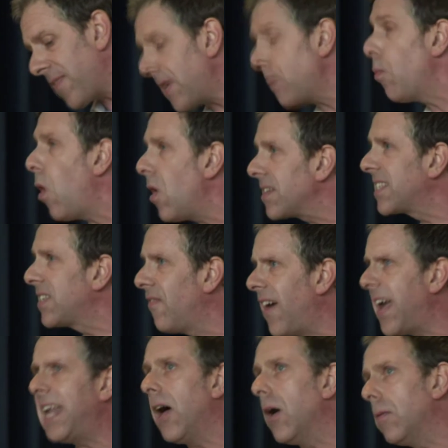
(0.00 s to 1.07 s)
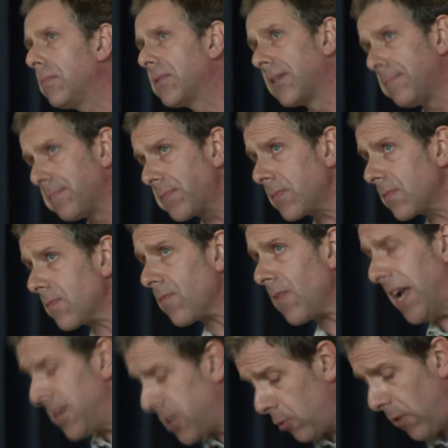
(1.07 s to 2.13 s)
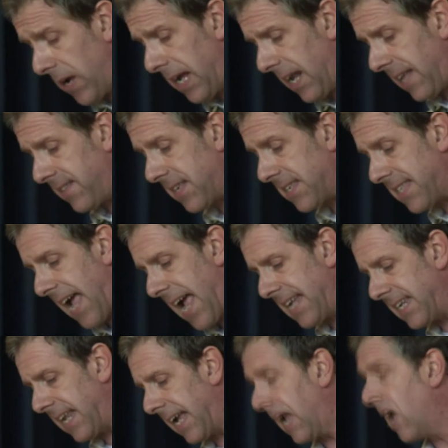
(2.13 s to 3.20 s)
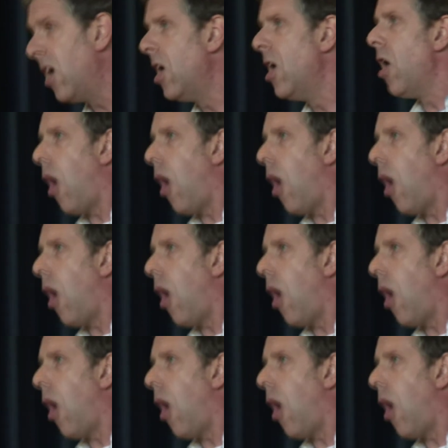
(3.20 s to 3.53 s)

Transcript: I think what has developed is a real understanding